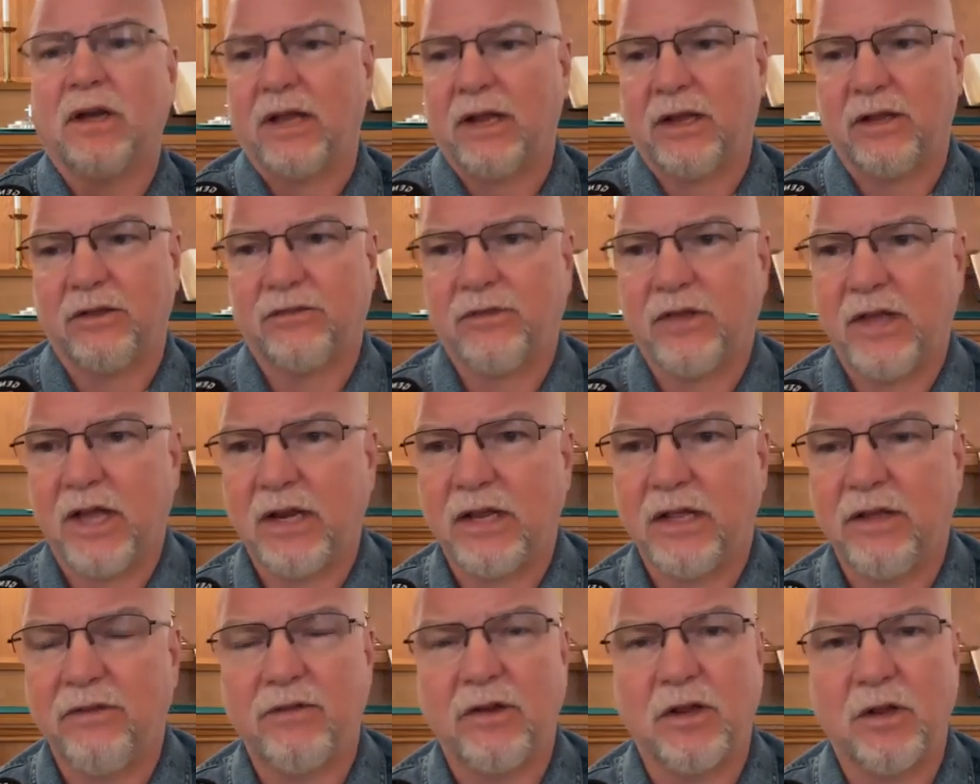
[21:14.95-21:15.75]
And like I
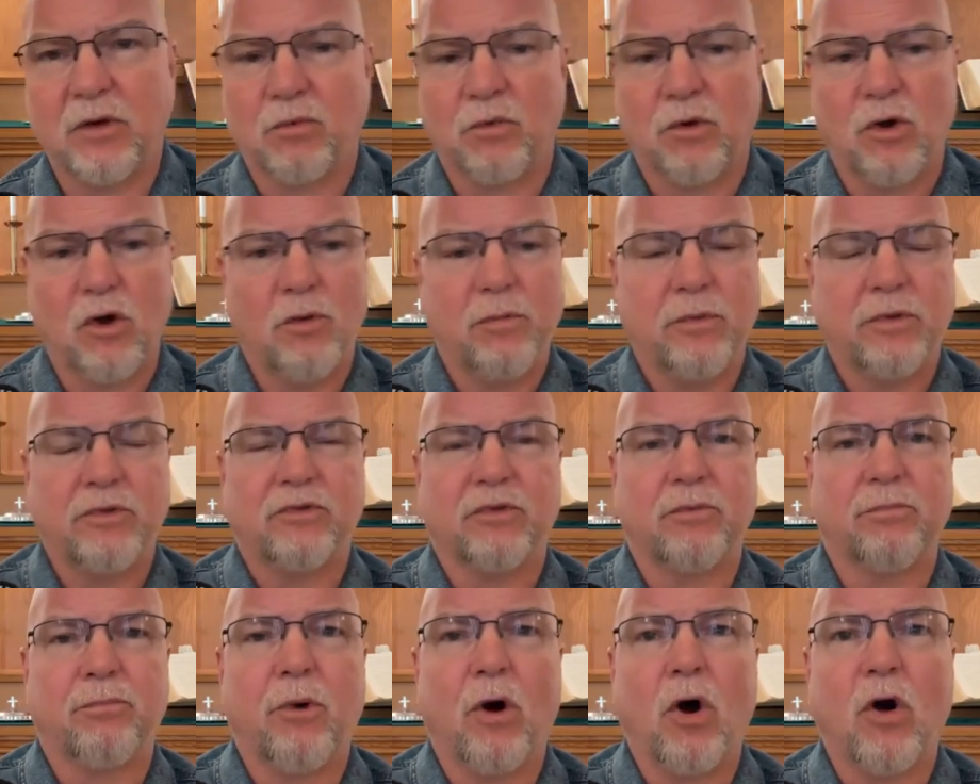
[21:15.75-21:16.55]
said, even in
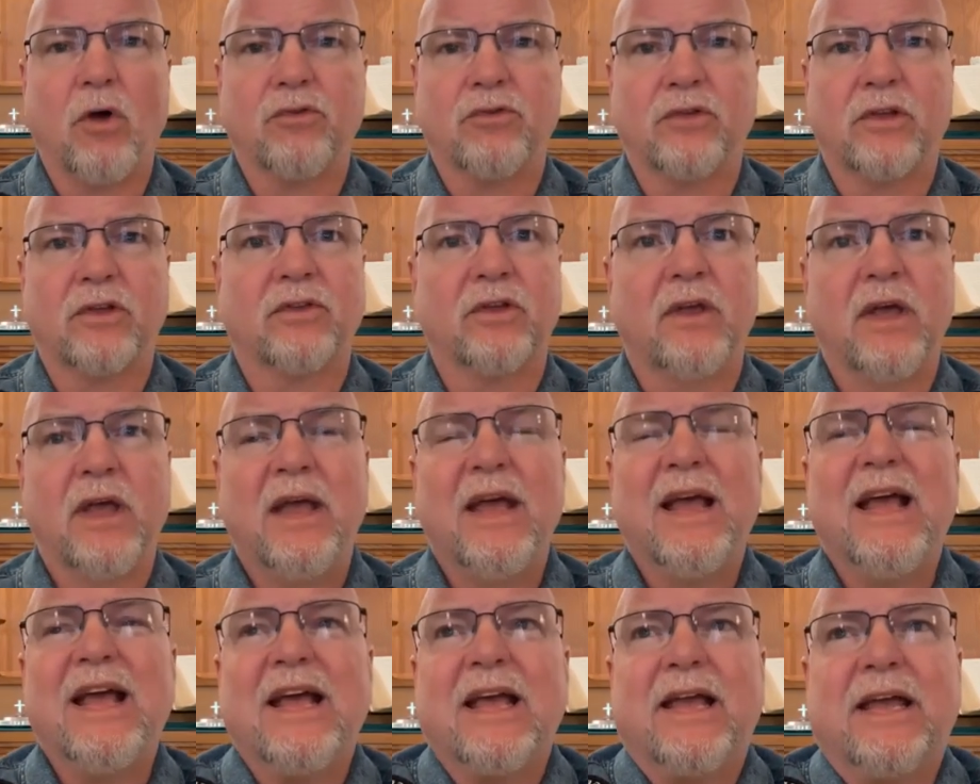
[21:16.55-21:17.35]
Romans and Paul says,
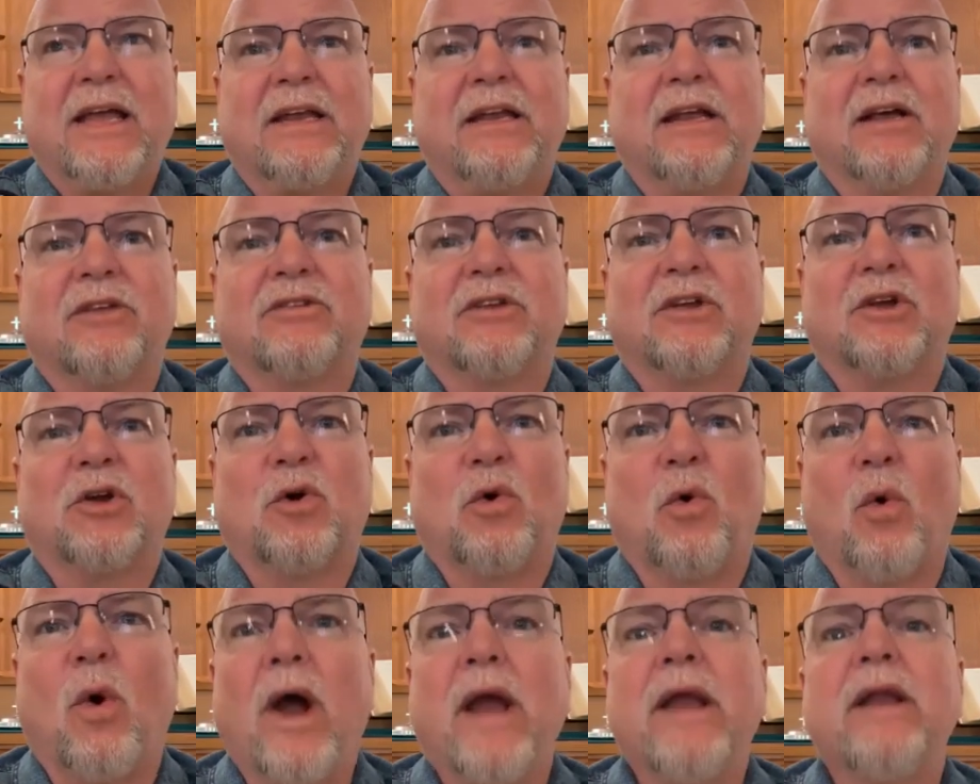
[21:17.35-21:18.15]
he
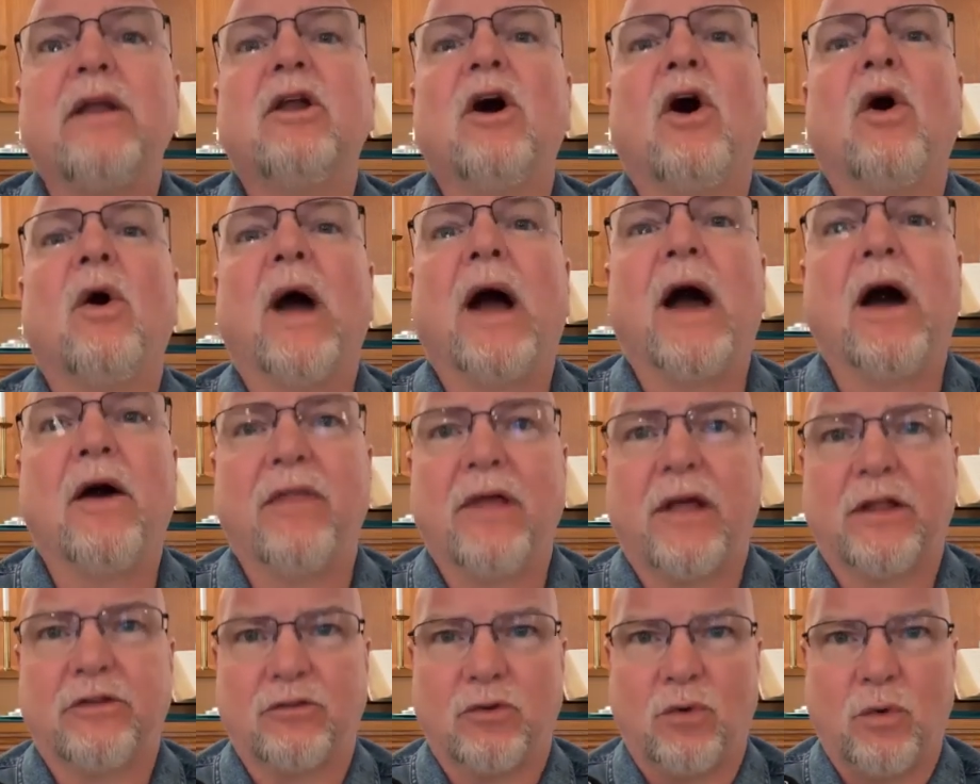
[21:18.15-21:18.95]
doesn't quite know
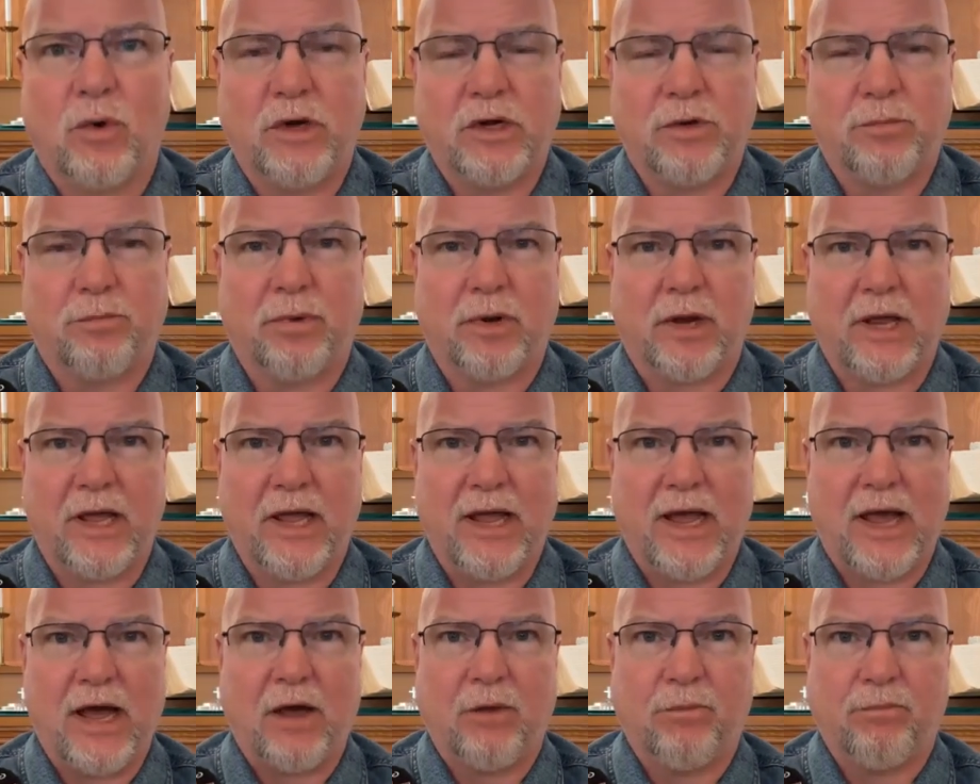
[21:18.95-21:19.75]
how that's going to
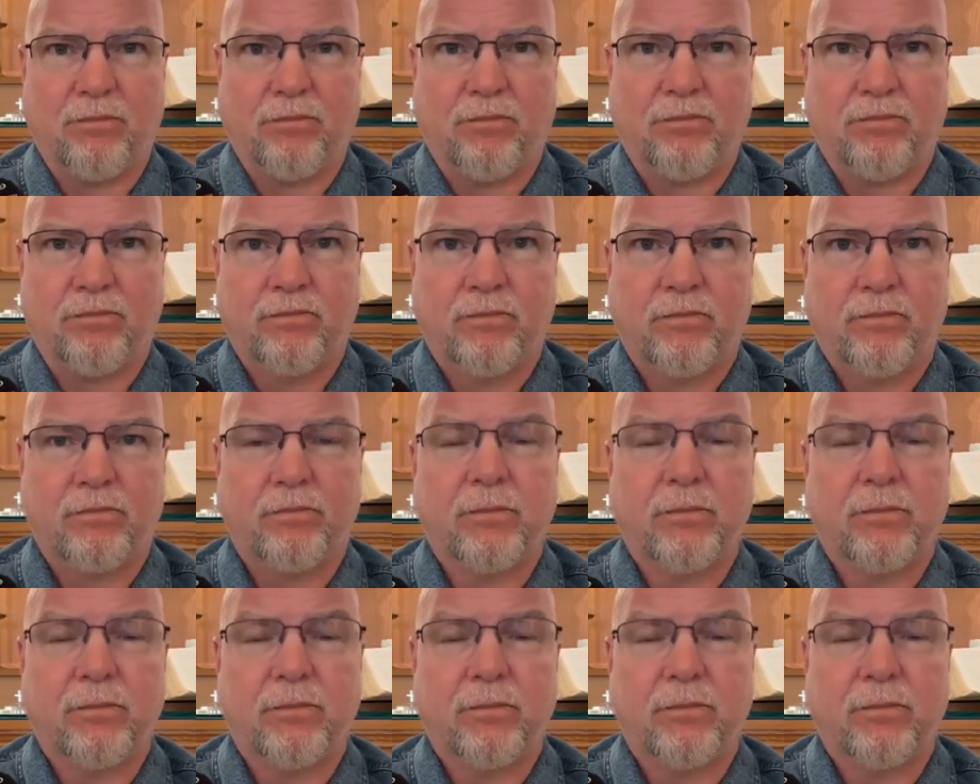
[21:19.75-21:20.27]
play out